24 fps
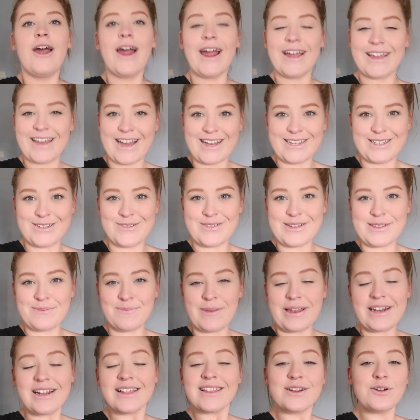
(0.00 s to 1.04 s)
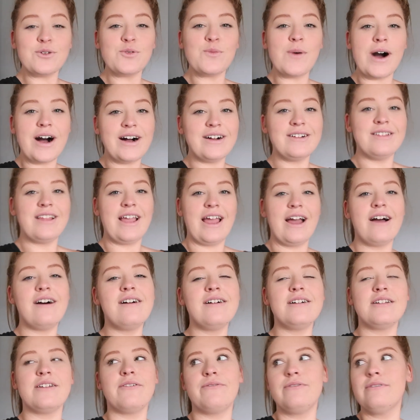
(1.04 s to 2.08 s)
Alright guys, so it's been a little while
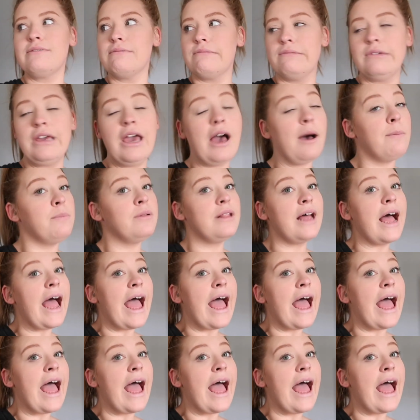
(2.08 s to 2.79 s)
now, a couple